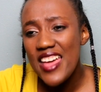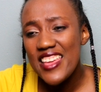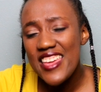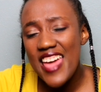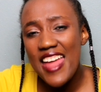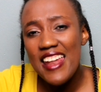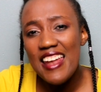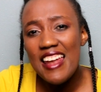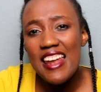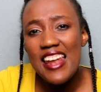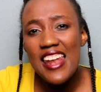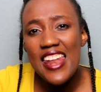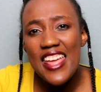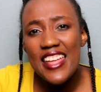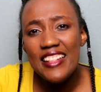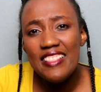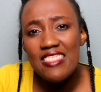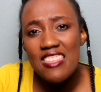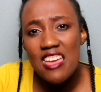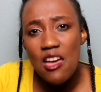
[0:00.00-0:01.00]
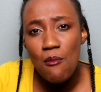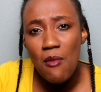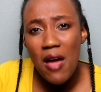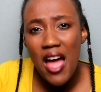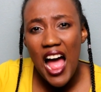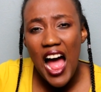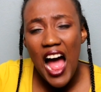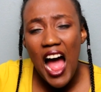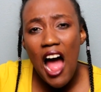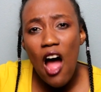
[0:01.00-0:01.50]
can lead them
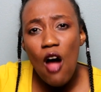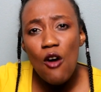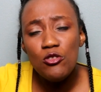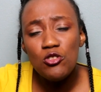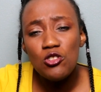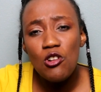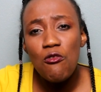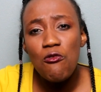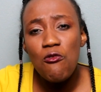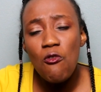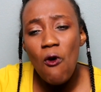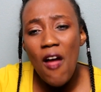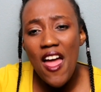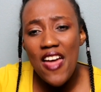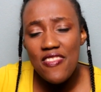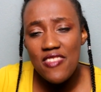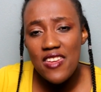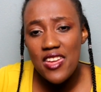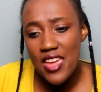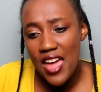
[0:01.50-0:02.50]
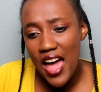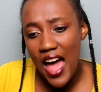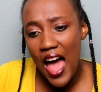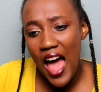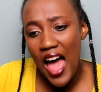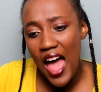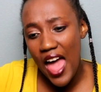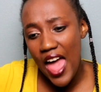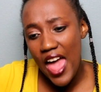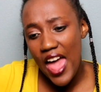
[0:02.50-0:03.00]
out of where they
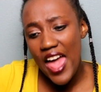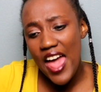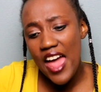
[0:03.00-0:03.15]
are.